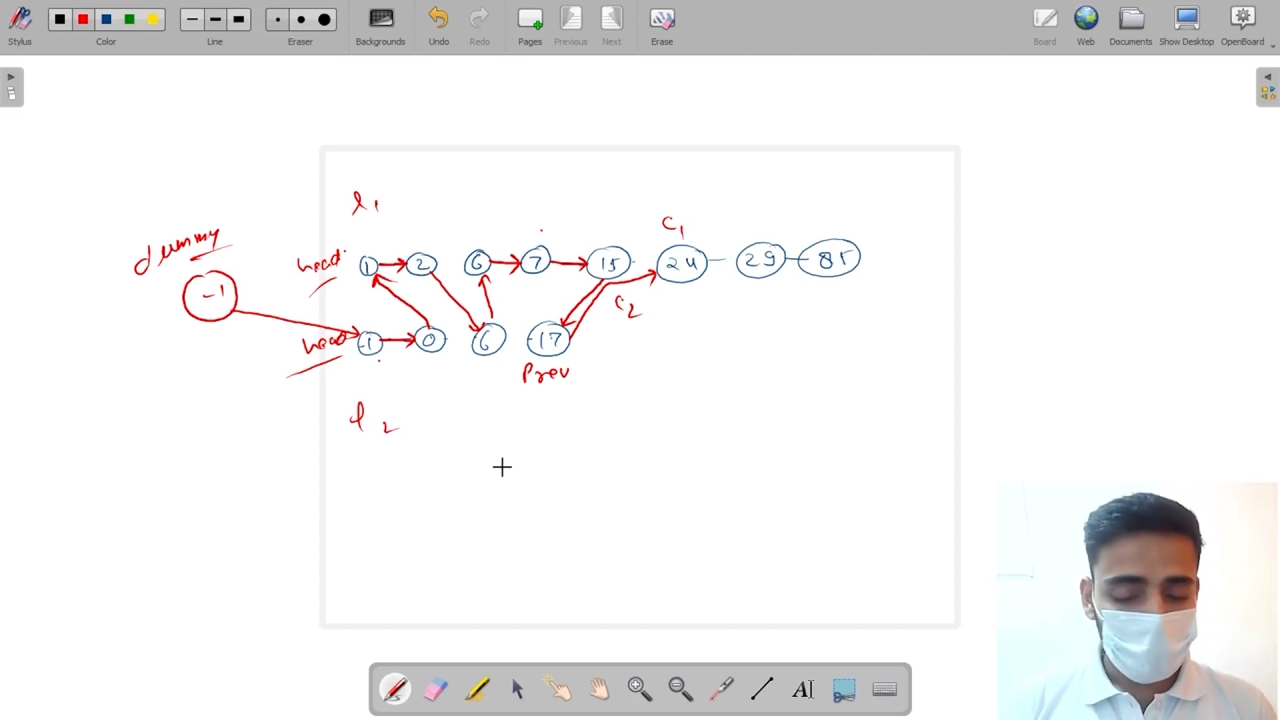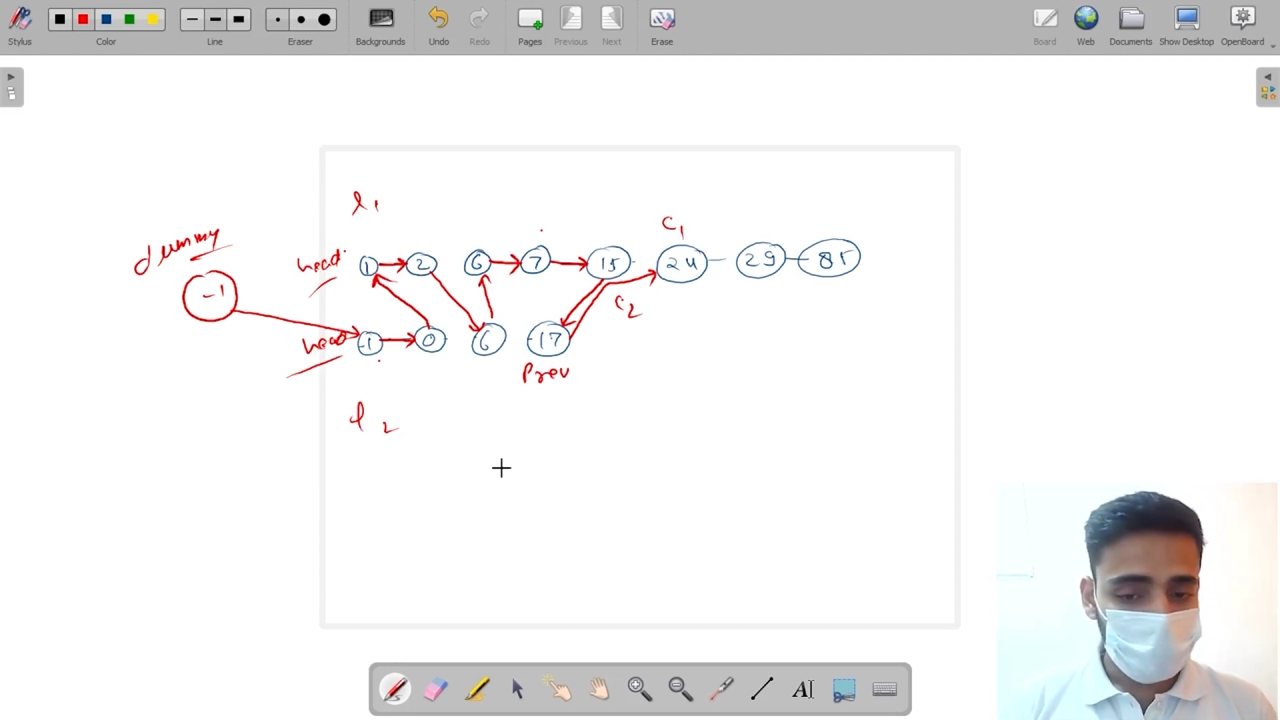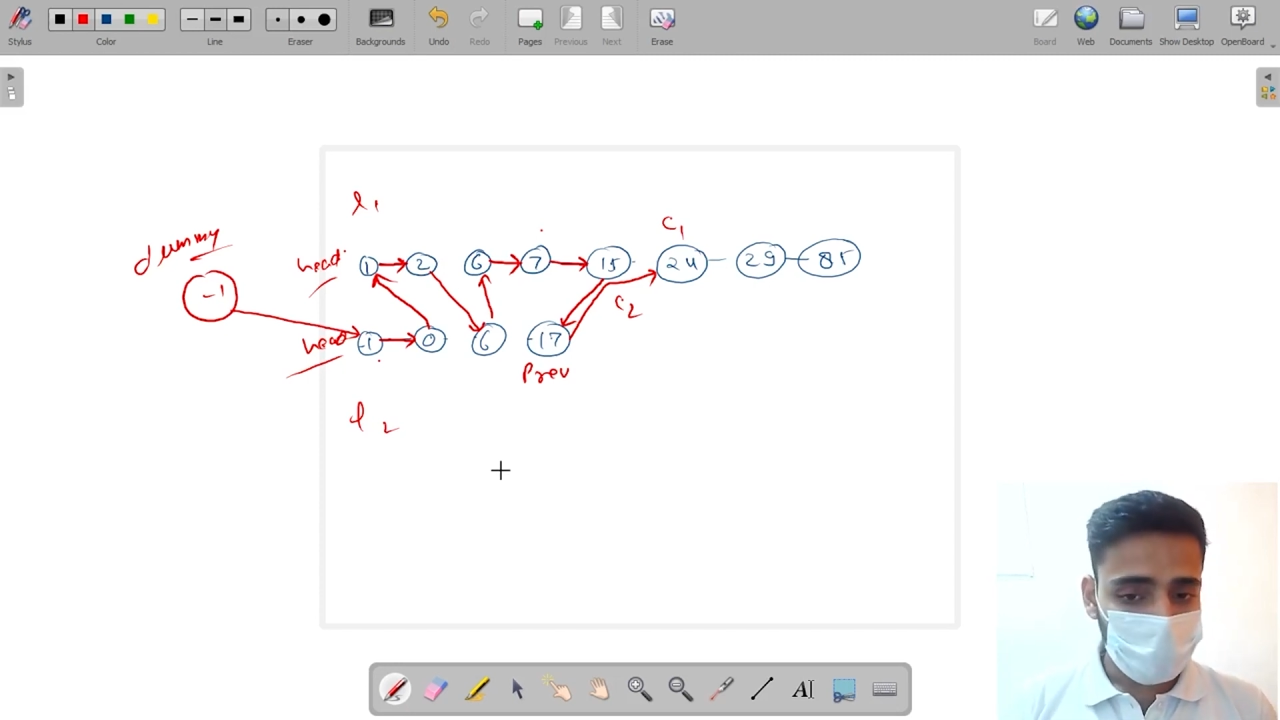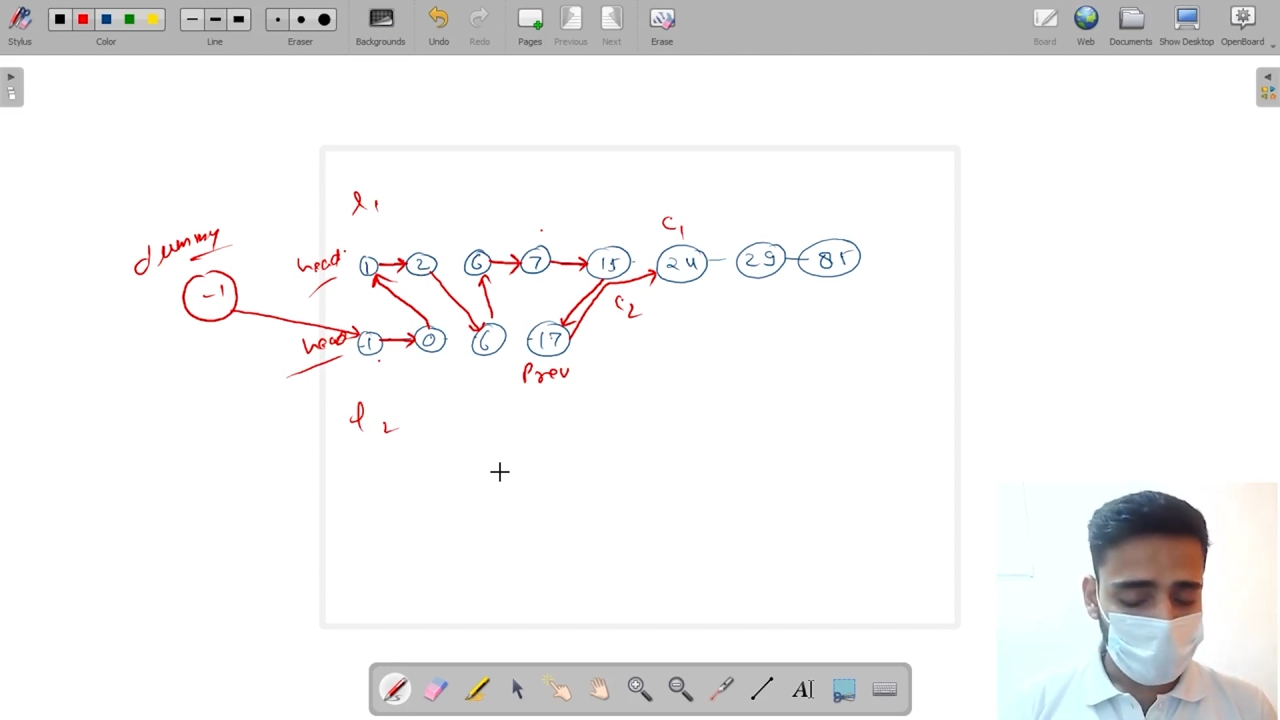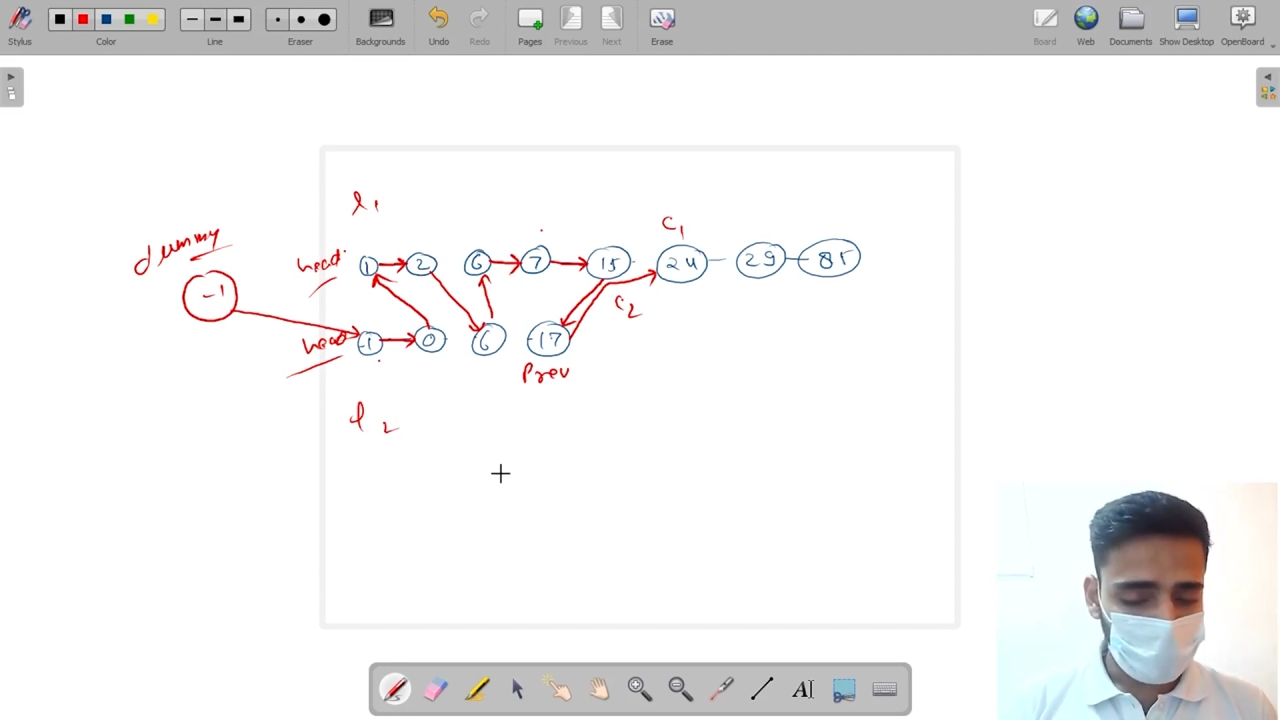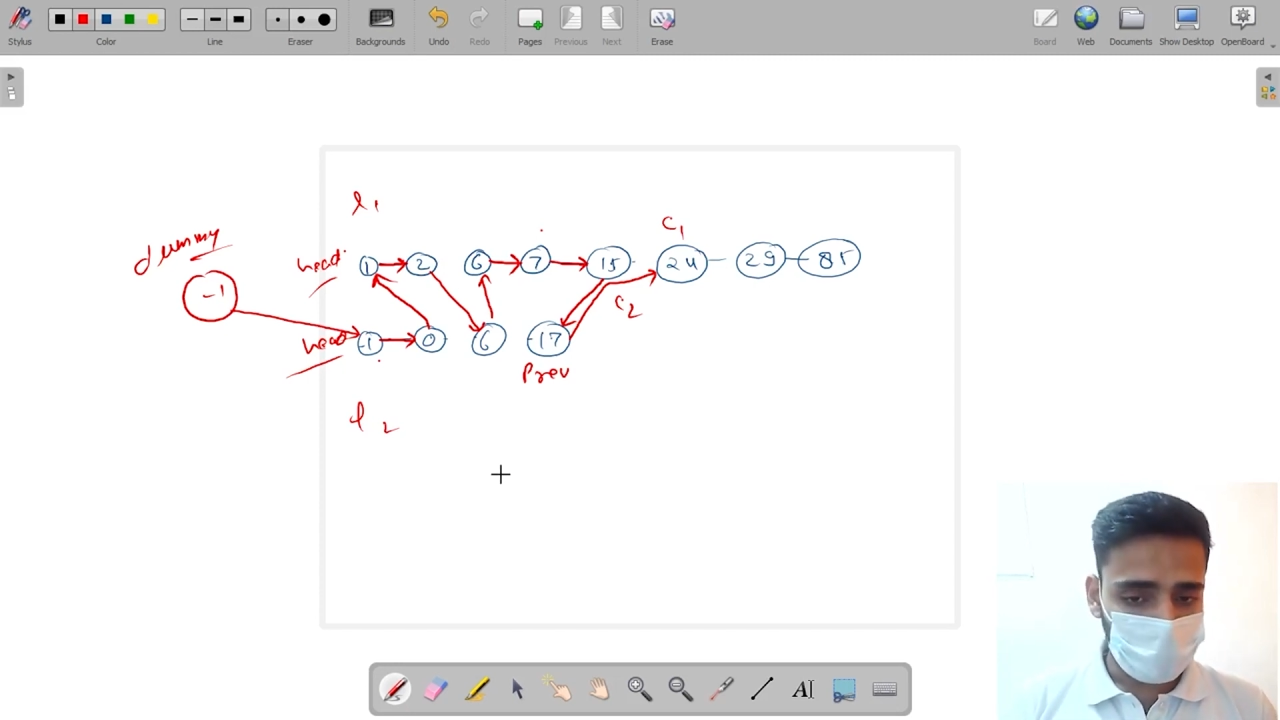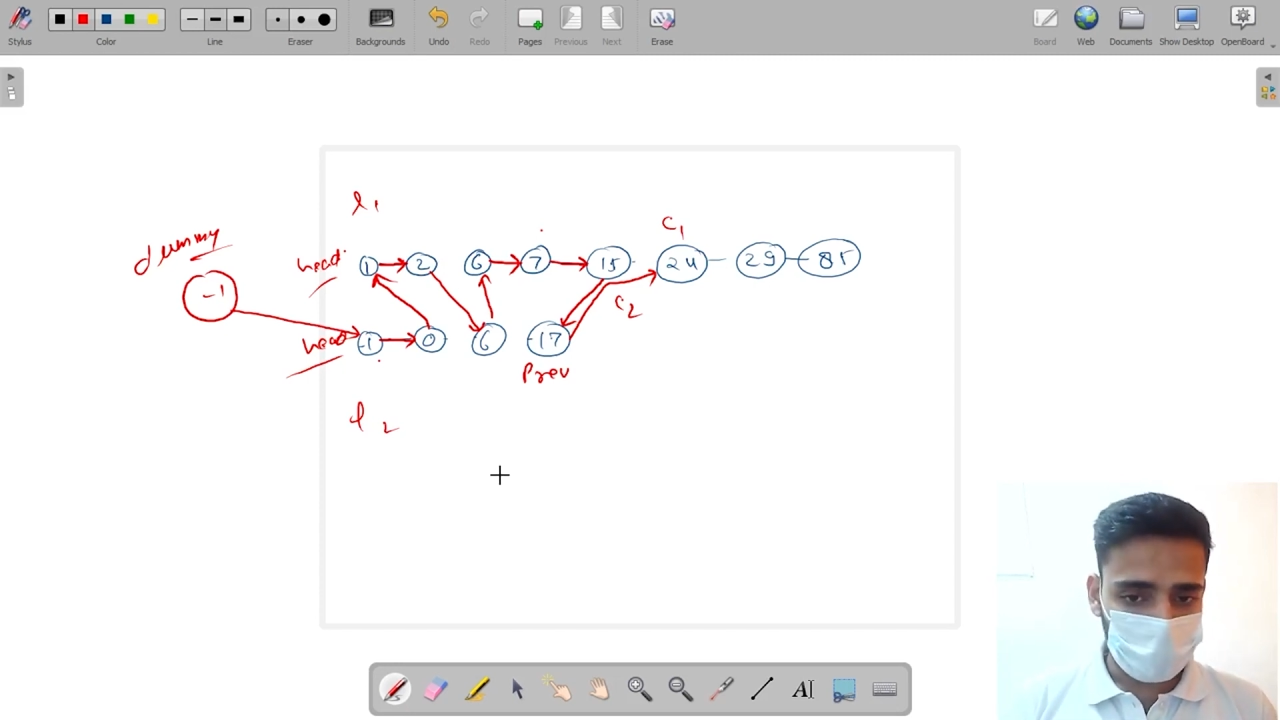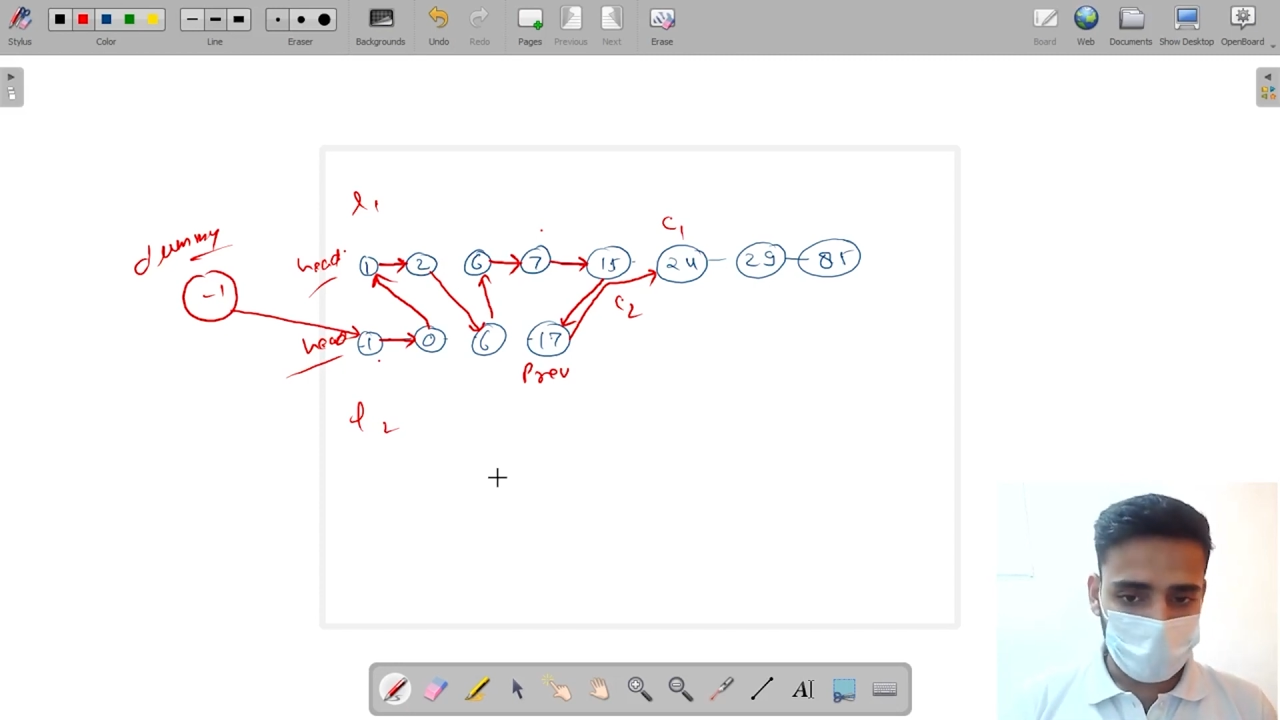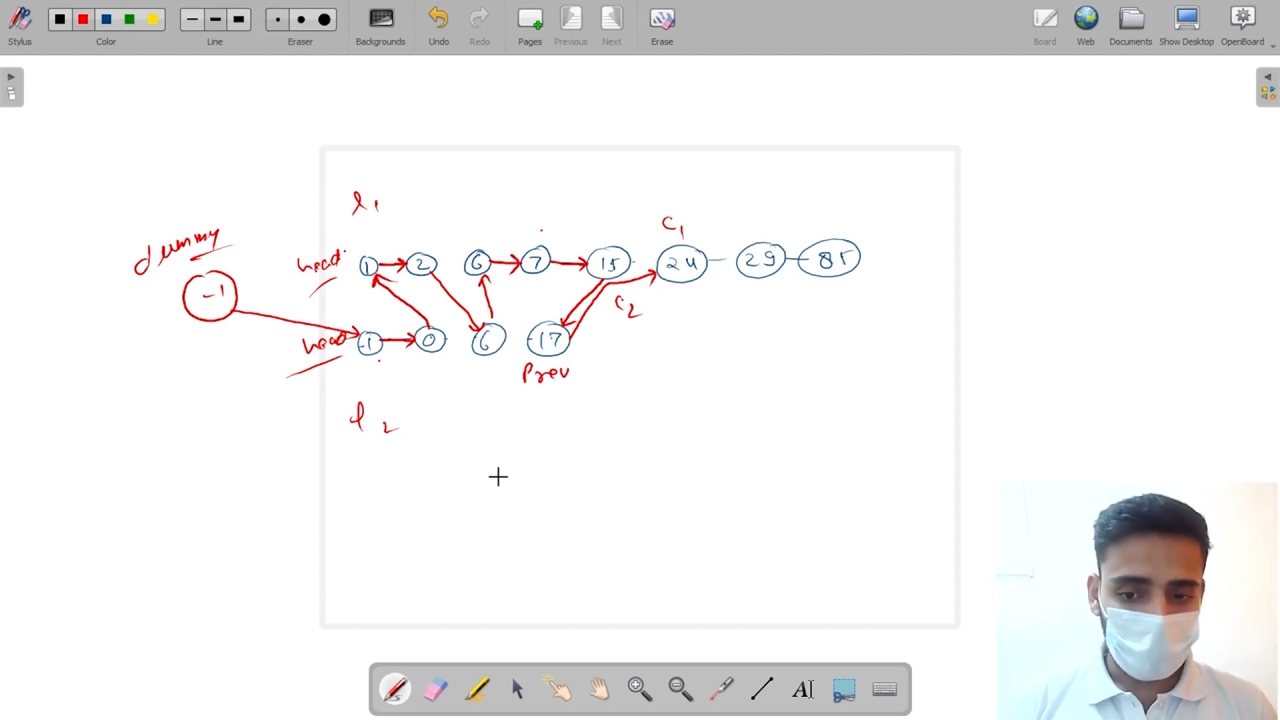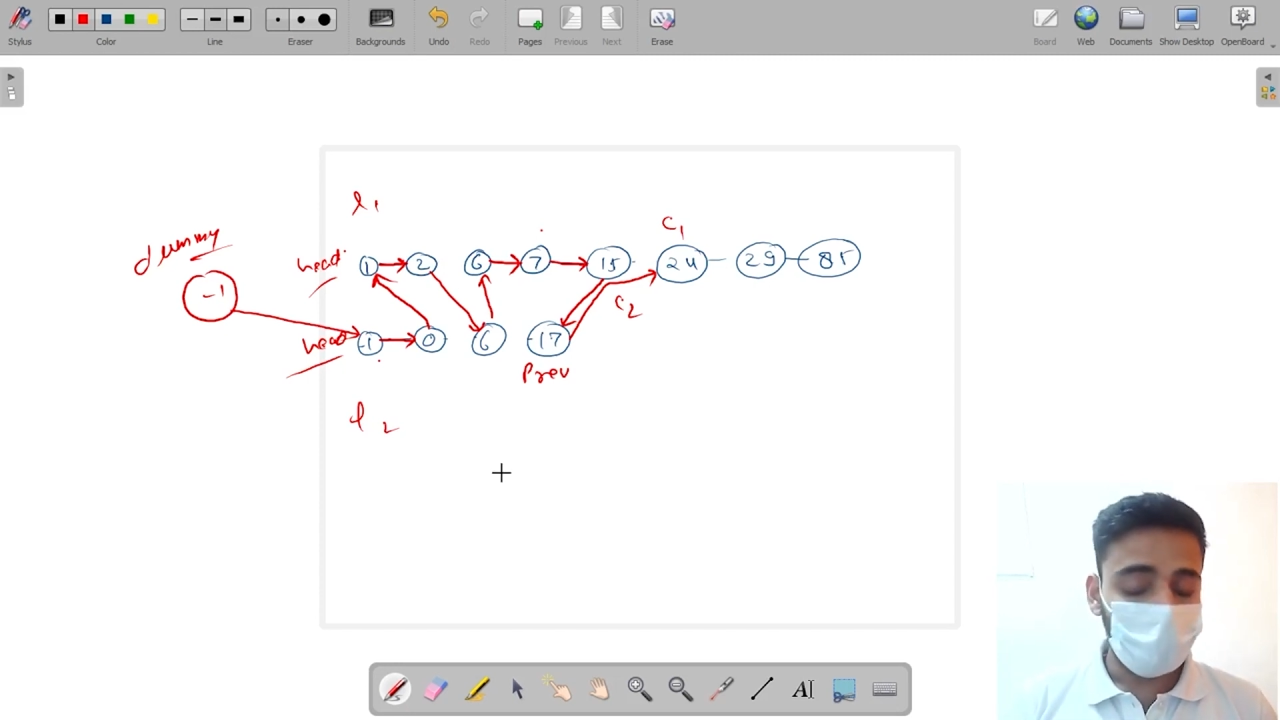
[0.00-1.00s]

Just suppose